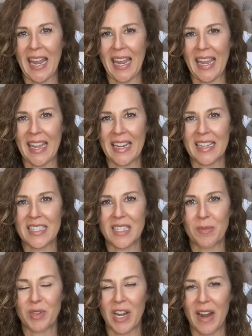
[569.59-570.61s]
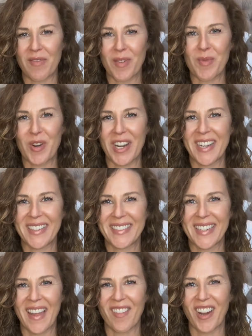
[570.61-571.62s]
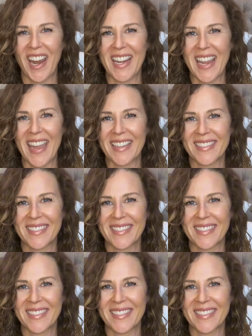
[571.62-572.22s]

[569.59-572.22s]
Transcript: and subscribe for more. Have a great day.